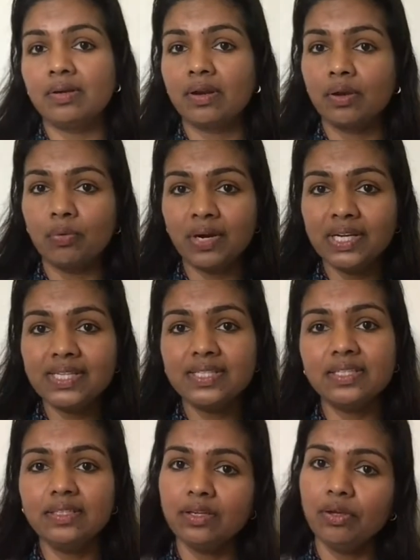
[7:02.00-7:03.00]

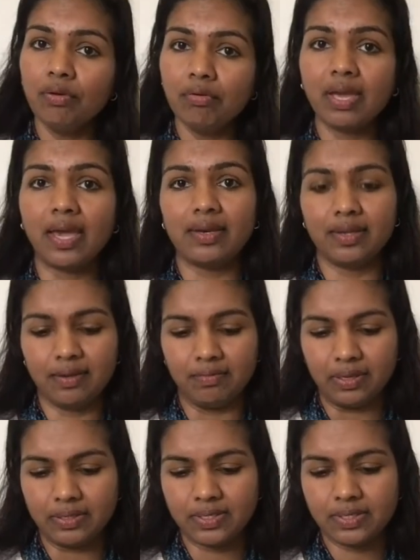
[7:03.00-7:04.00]
requires it, you can give
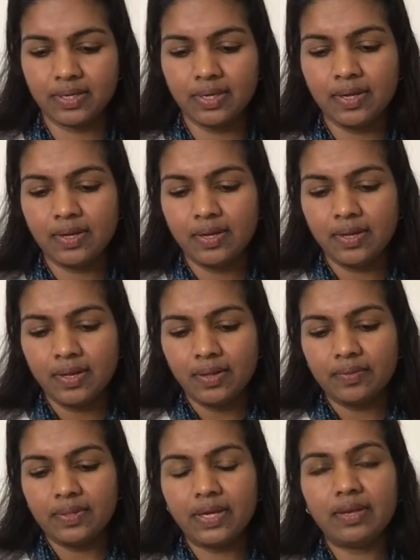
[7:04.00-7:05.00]
it.
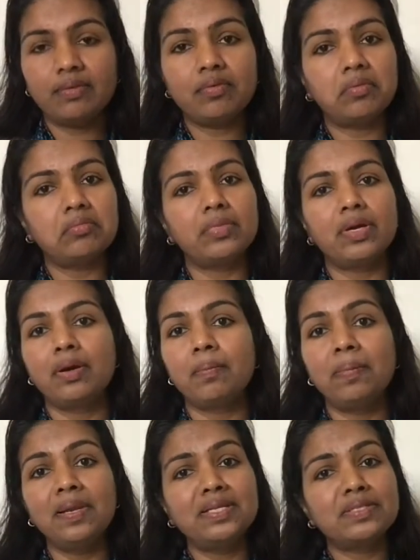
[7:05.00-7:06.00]
Then
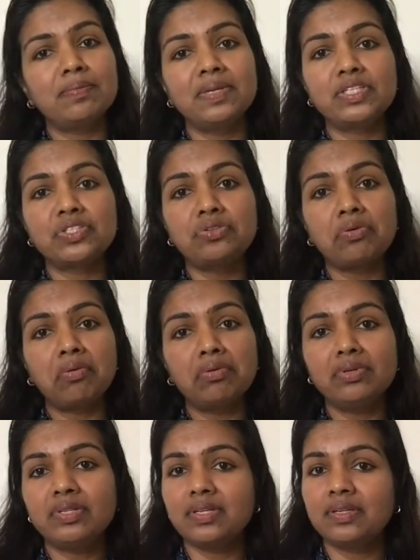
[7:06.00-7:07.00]
please
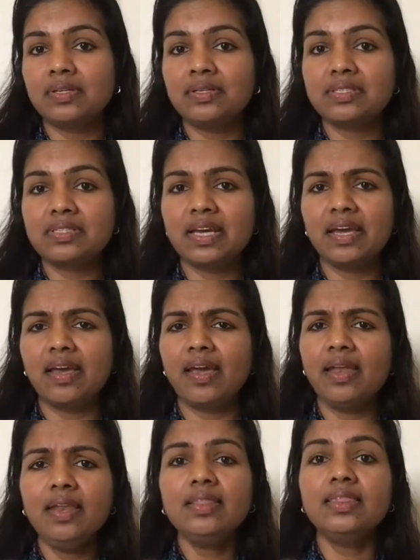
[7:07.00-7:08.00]
don't say
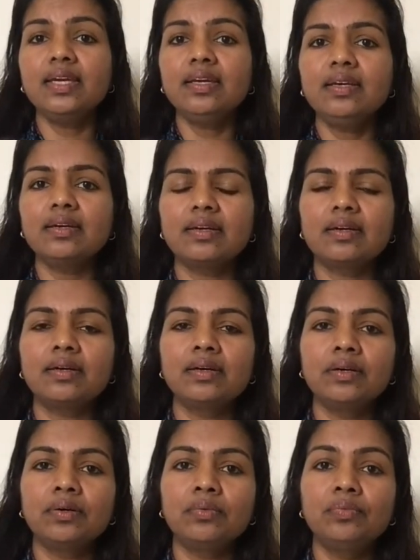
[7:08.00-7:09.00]
anything
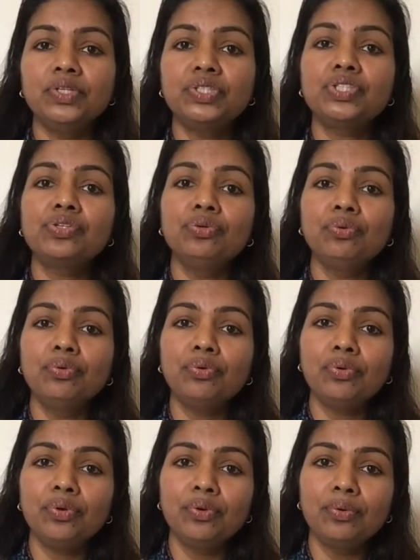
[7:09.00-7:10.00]
which
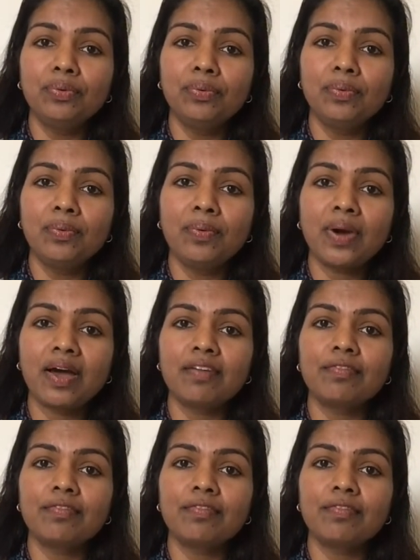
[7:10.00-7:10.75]
you